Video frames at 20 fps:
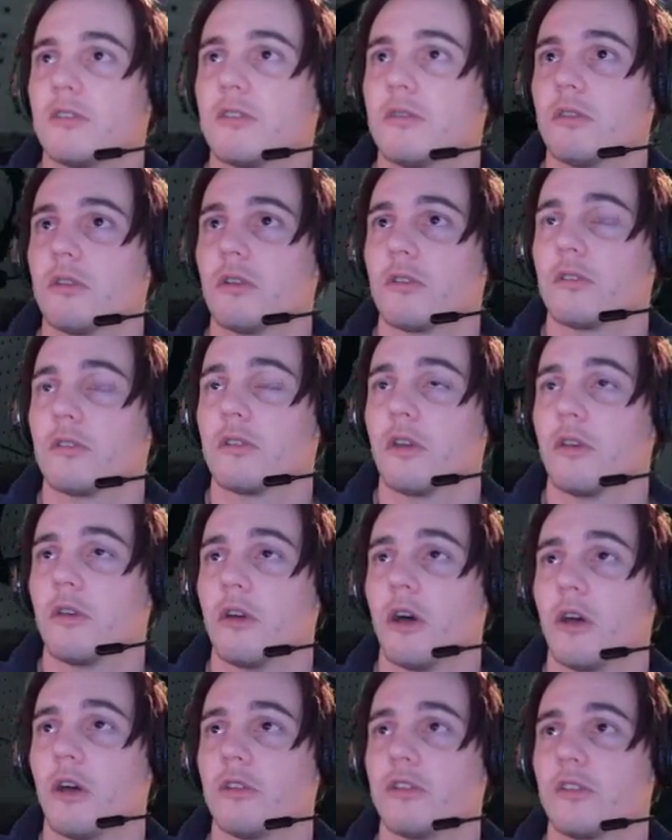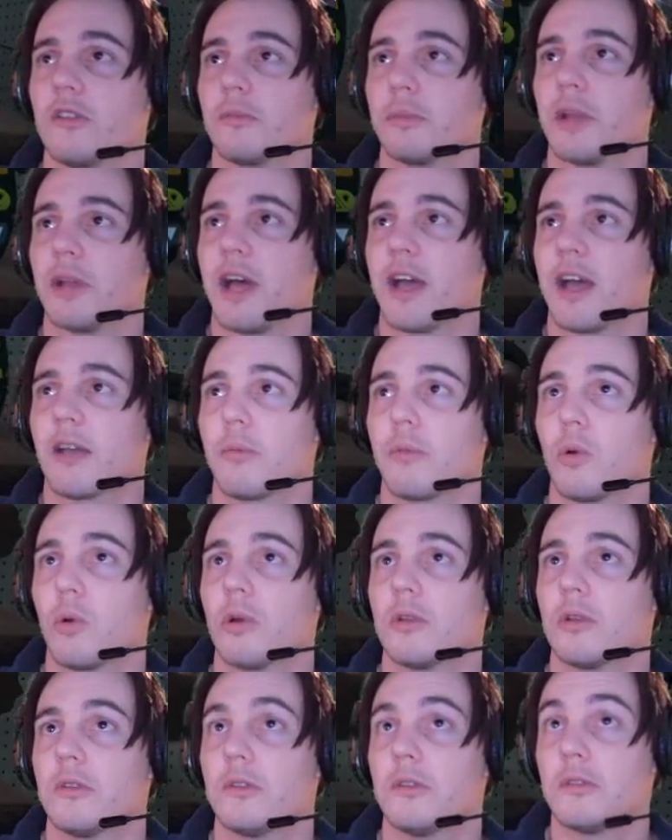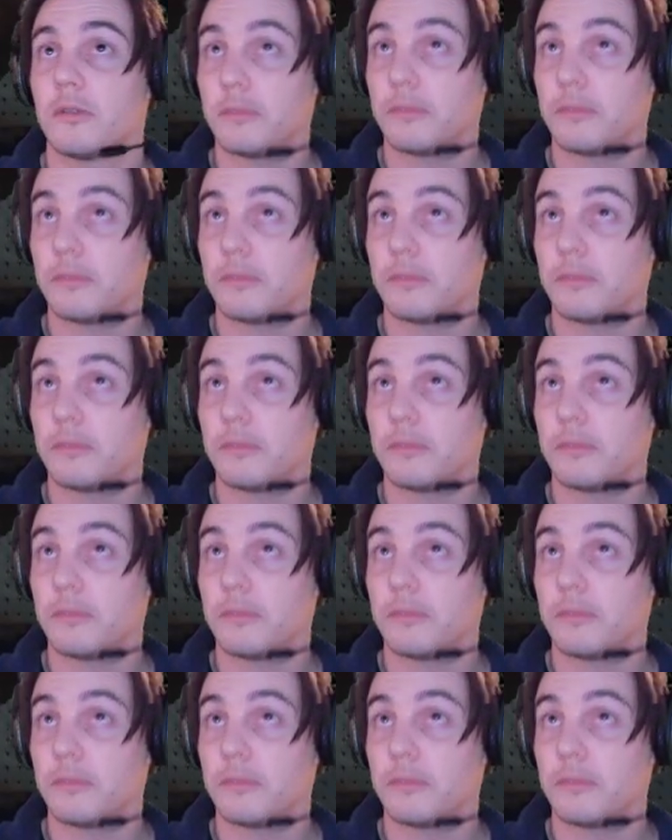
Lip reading: there's all these blackboards.